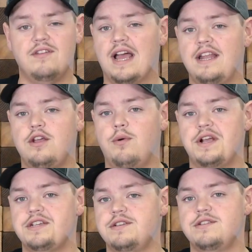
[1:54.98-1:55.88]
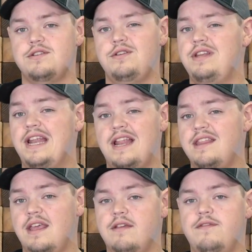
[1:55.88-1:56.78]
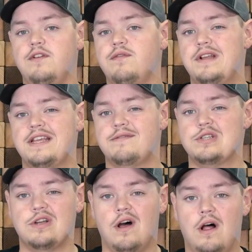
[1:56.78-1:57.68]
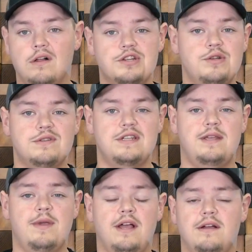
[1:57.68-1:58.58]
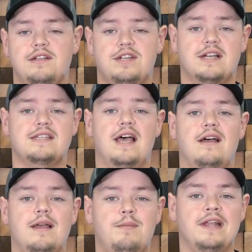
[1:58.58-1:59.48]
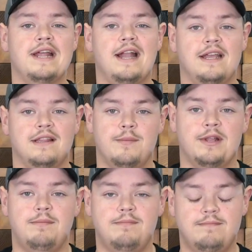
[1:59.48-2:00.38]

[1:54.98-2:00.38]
If you got any questions or you need anything, feel free to give us a call or shoot us an email and check us out at Big Daddy Unlimited.